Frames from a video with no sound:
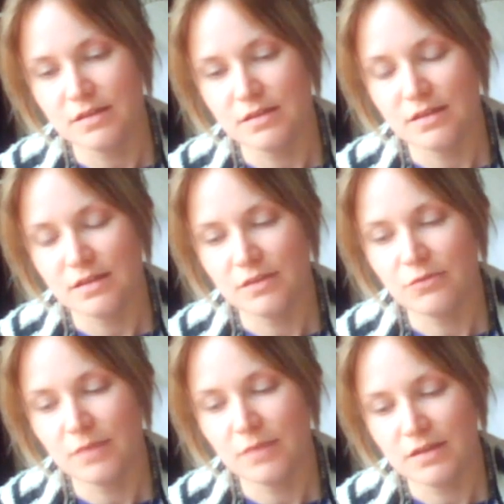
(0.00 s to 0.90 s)
it
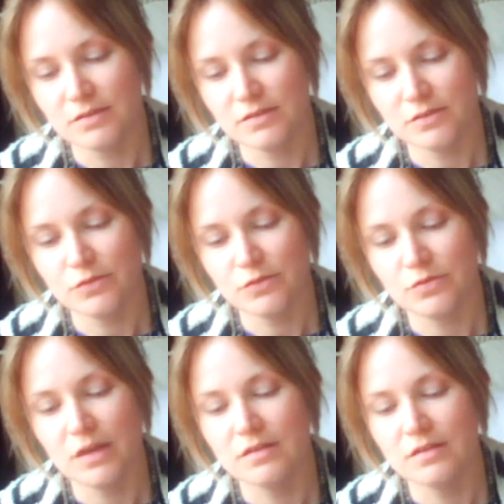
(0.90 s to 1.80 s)
reminds you
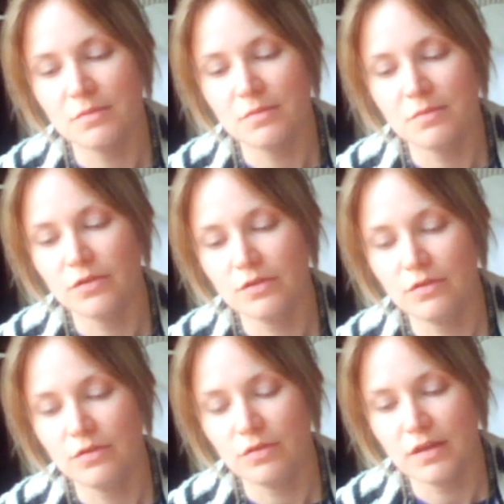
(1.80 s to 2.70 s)
as a mother
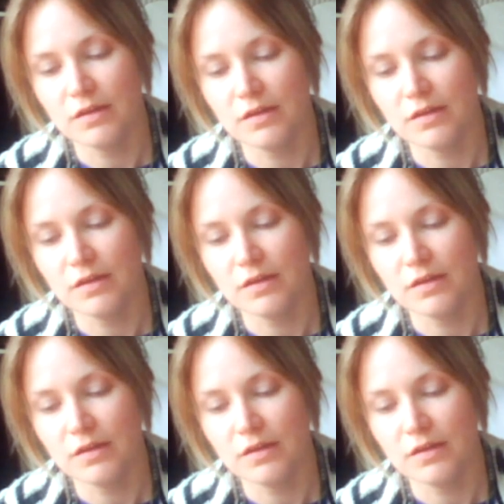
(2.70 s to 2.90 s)
that